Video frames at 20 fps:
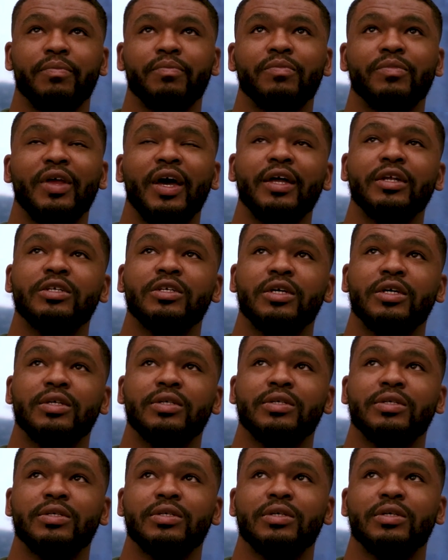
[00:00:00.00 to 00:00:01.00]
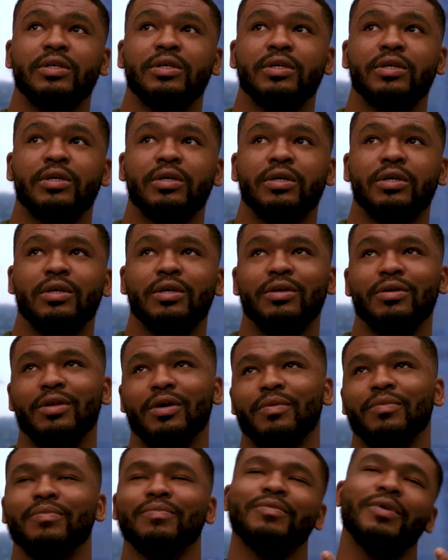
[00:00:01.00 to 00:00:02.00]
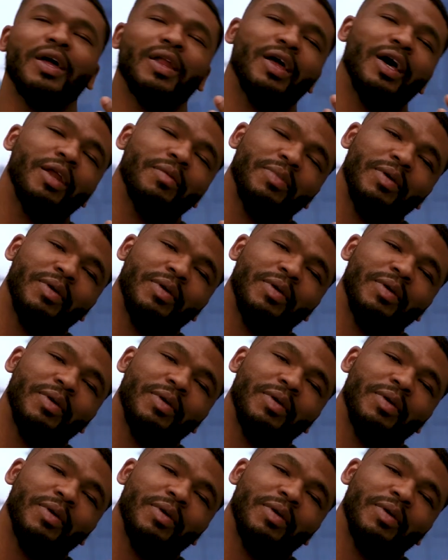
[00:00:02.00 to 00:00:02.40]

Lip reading: not just a lot